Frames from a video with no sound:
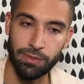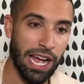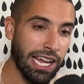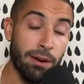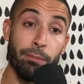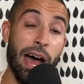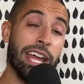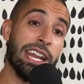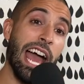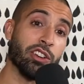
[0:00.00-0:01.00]
I gotta buy
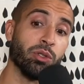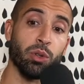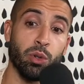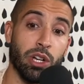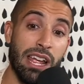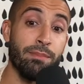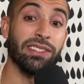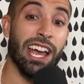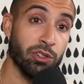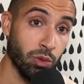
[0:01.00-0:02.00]
an actual hookah. I miss
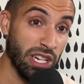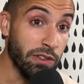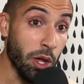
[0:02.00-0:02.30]
actual, even though